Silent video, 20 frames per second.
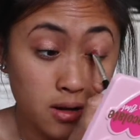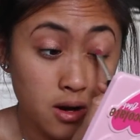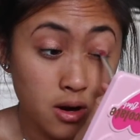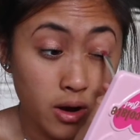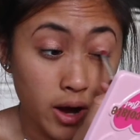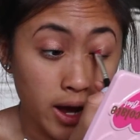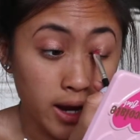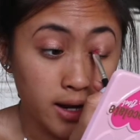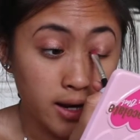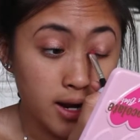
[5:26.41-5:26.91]

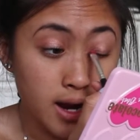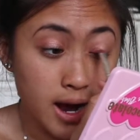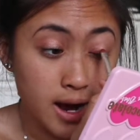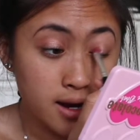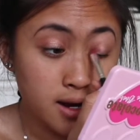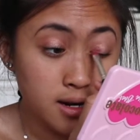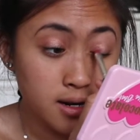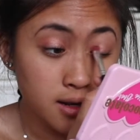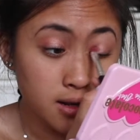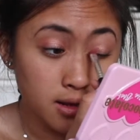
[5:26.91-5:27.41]
Okay,
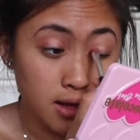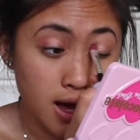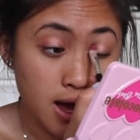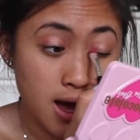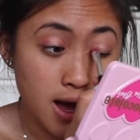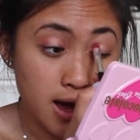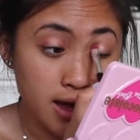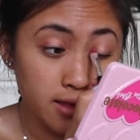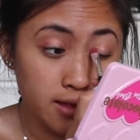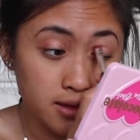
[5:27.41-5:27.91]
not gonna
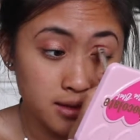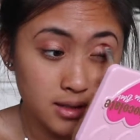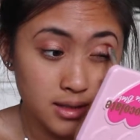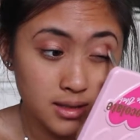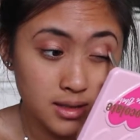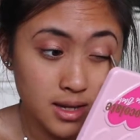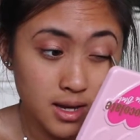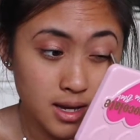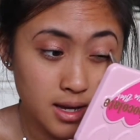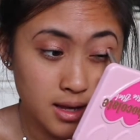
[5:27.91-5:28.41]
lie, this
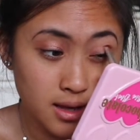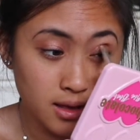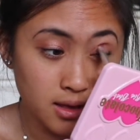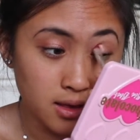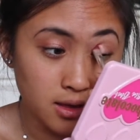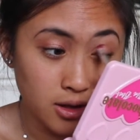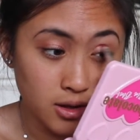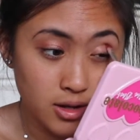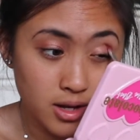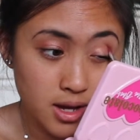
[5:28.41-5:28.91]
is like
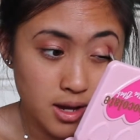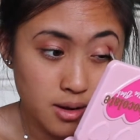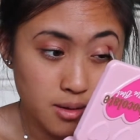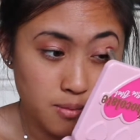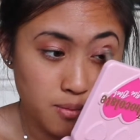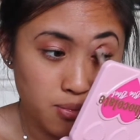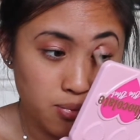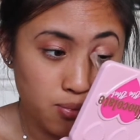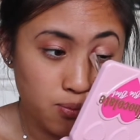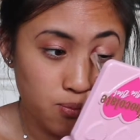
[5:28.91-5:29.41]

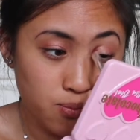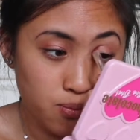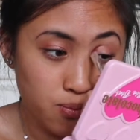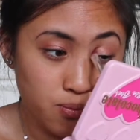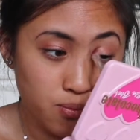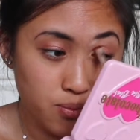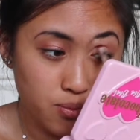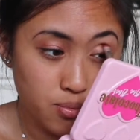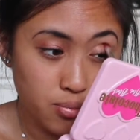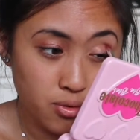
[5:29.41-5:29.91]
looking
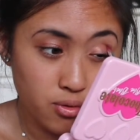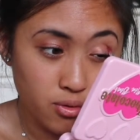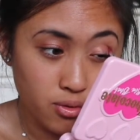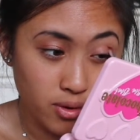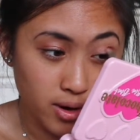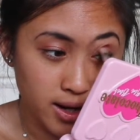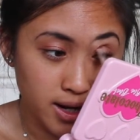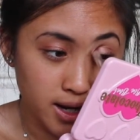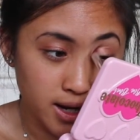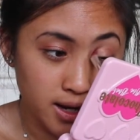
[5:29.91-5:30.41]

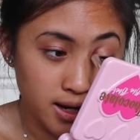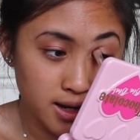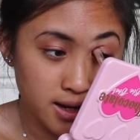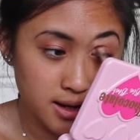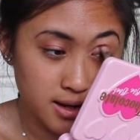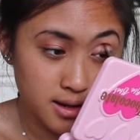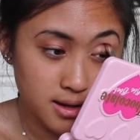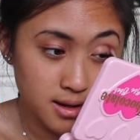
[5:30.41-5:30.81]
pretty.